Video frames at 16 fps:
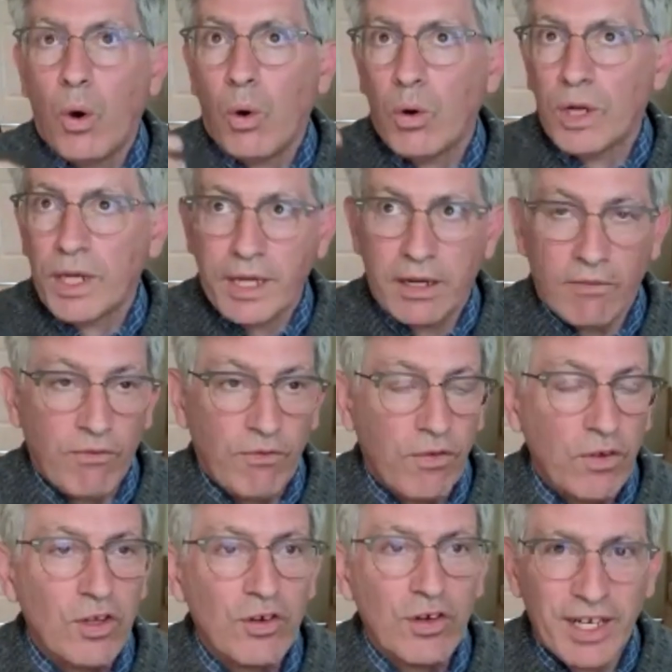get a
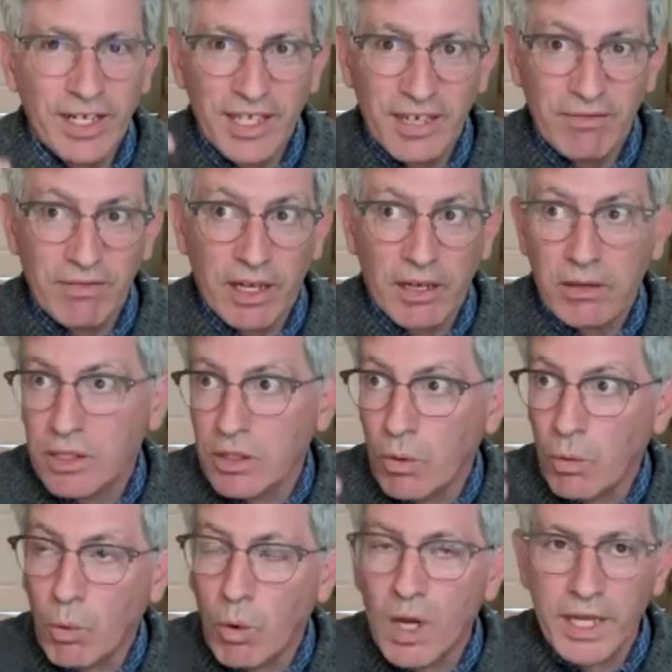fuller idea of like,
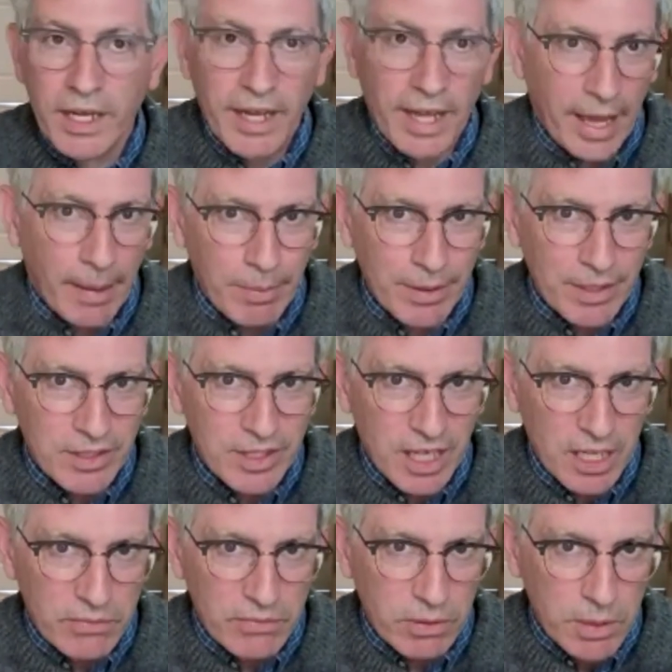what can happen
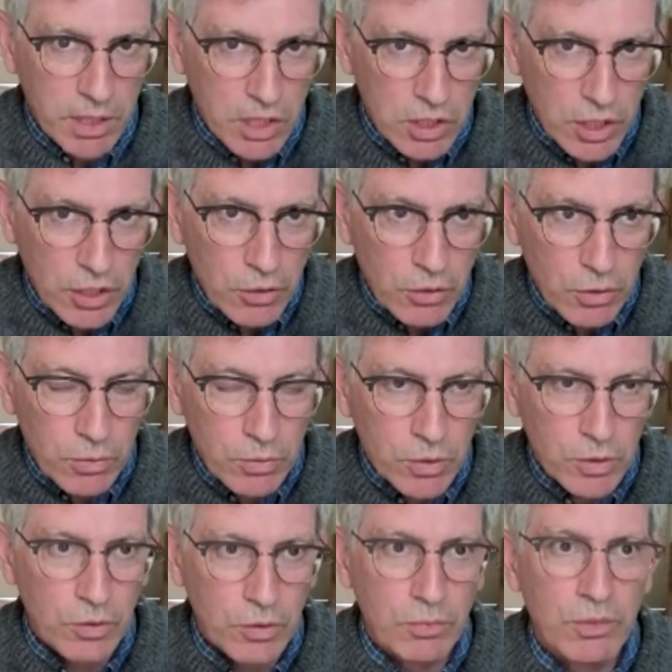inside of a building or a
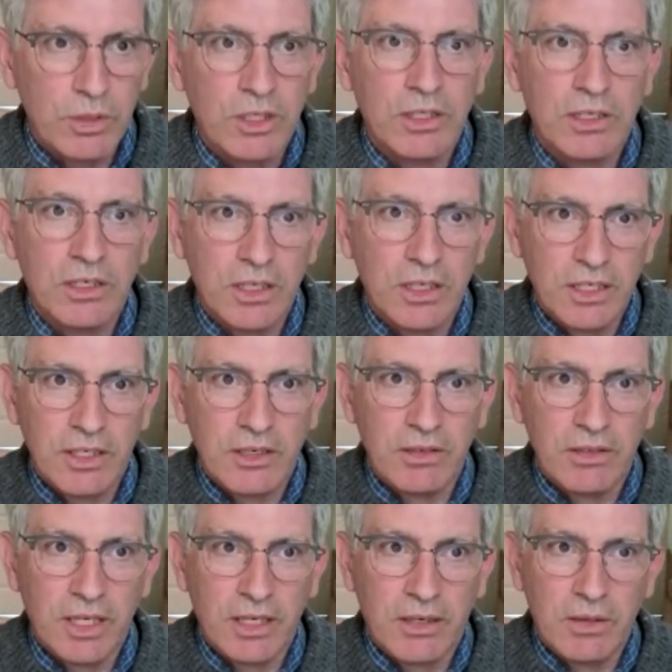room, or,
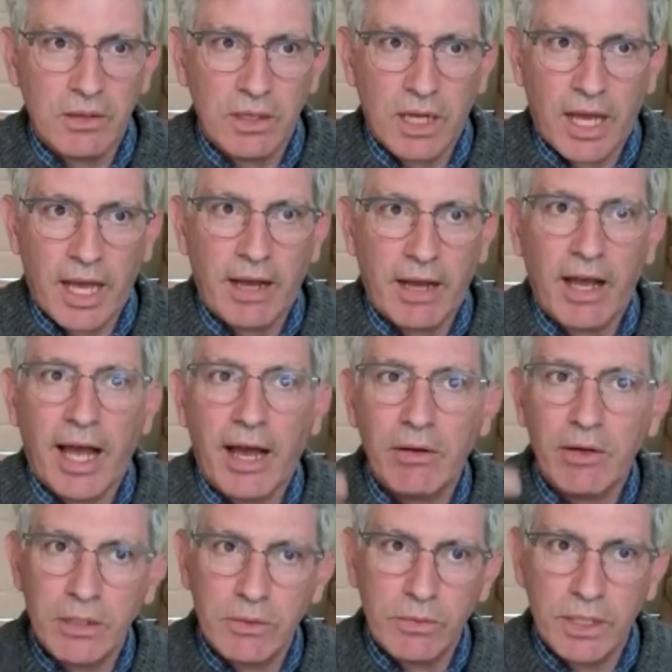like how
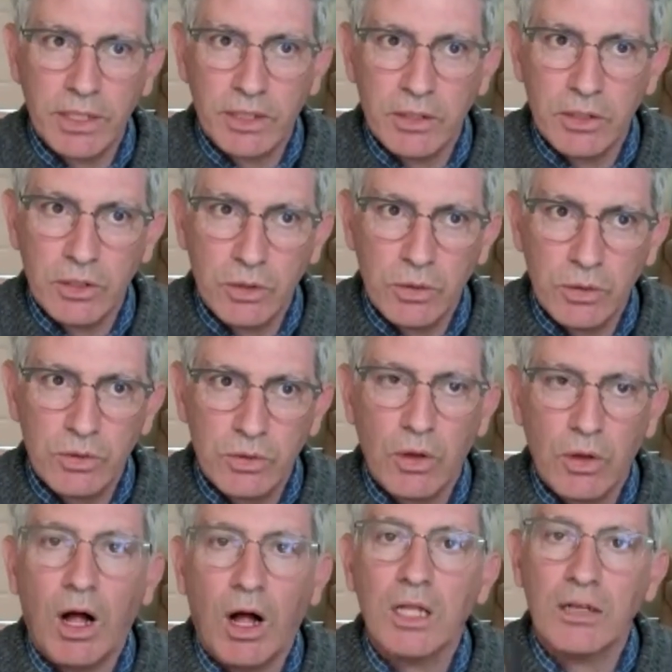can we use
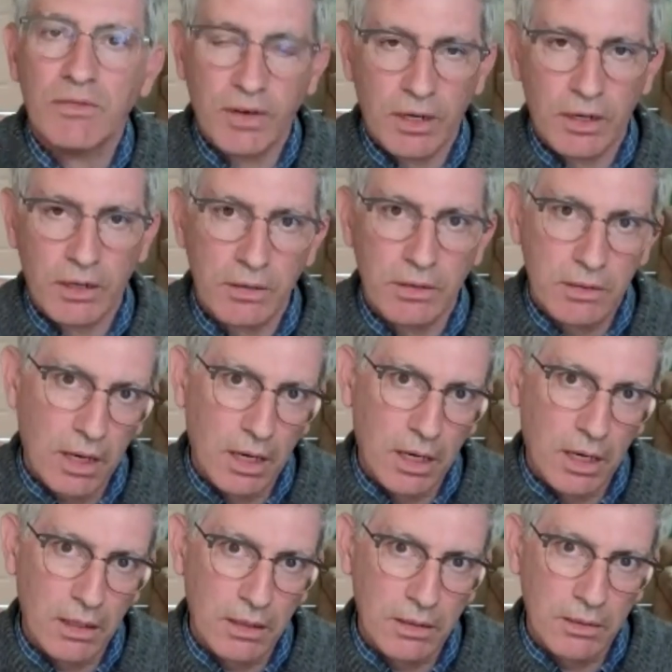all of
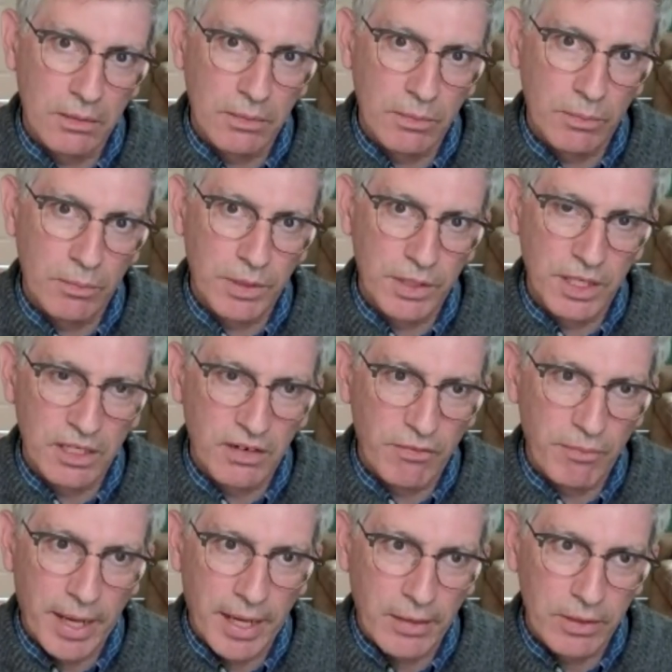our predictive
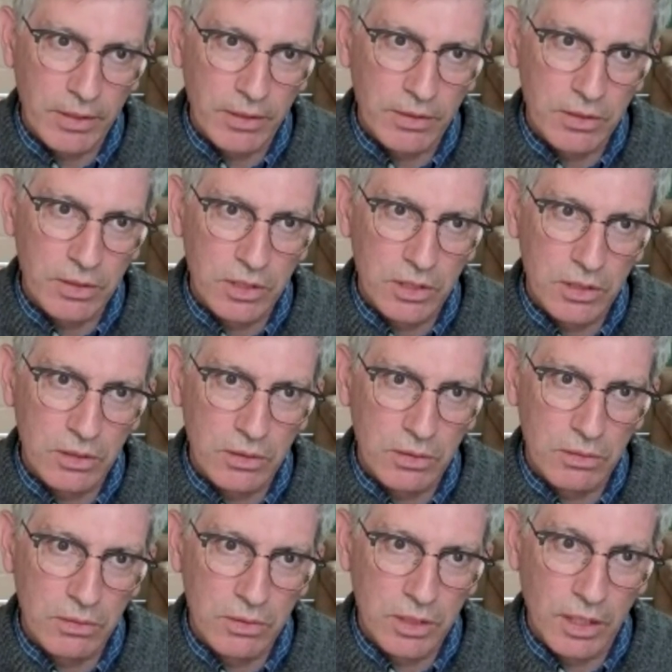powers
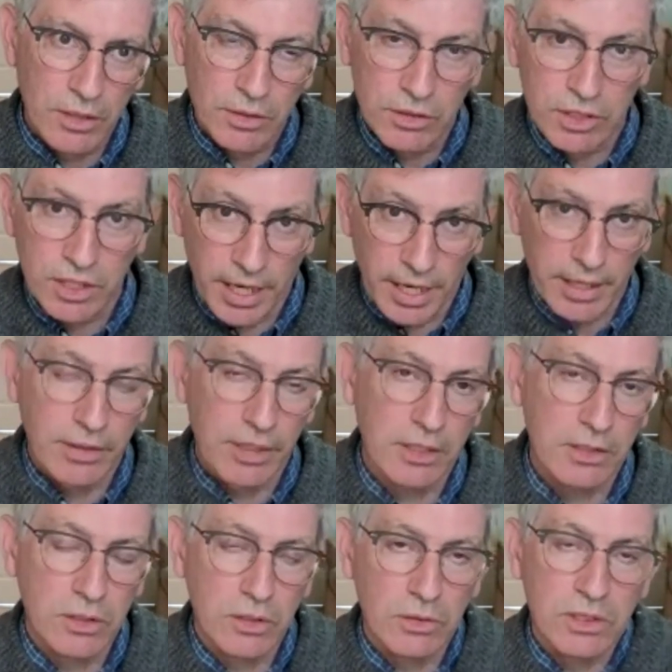to understand
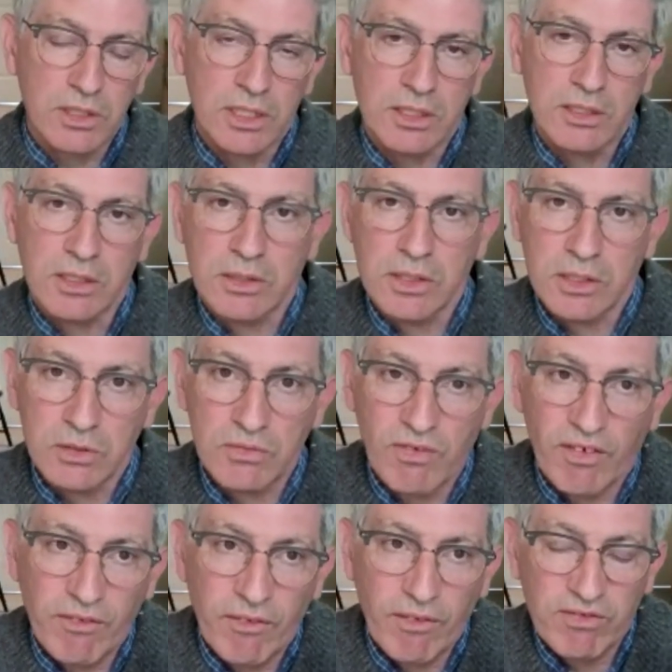these new diseases
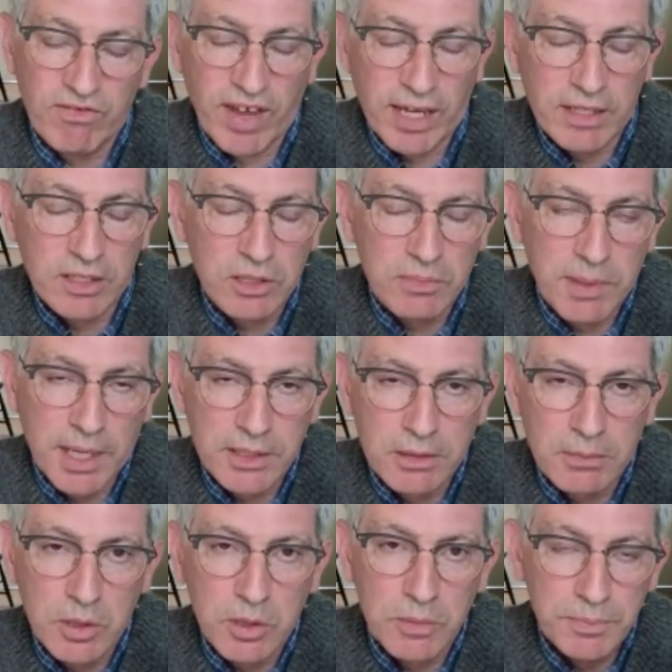as fast as possible.